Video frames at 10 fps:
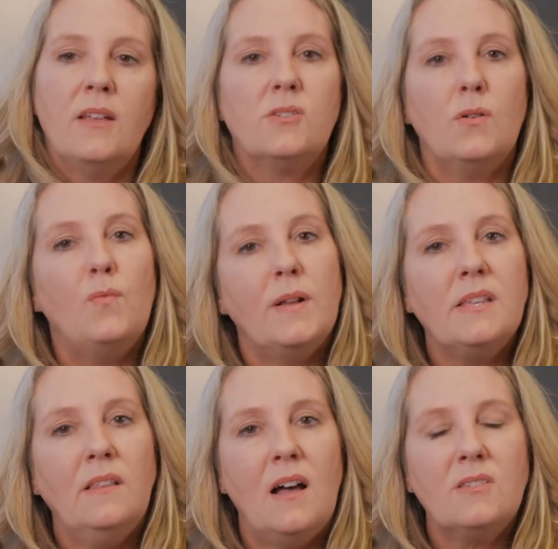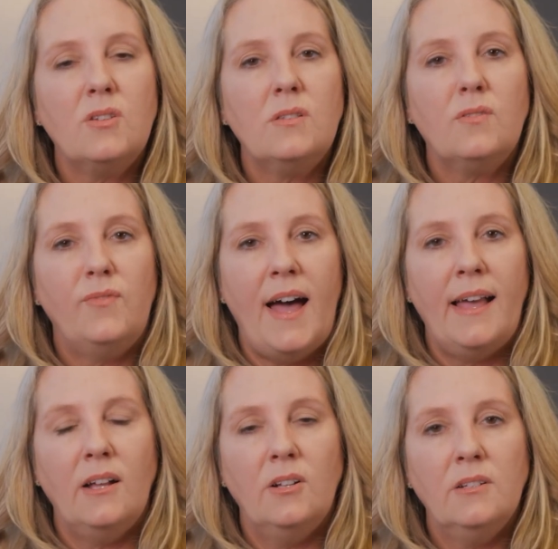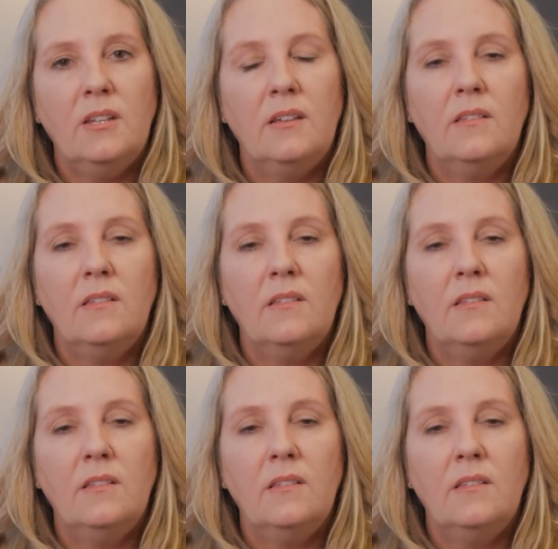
So once a lawsuit's filed,